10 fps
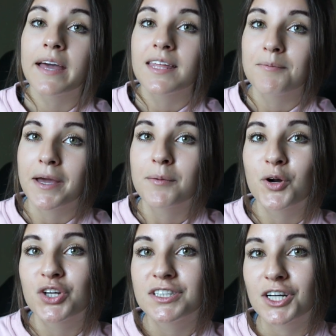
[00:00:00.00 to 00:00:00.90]
I think makeup
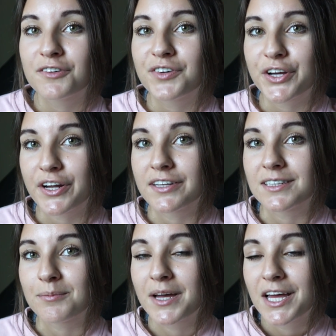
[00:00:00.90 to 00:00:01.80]
artists are freaking
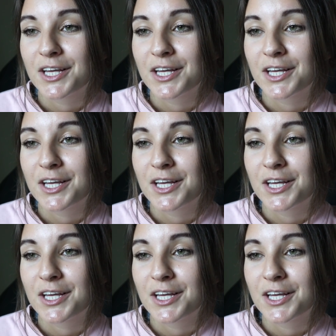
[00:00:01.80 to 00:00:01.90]
awesome.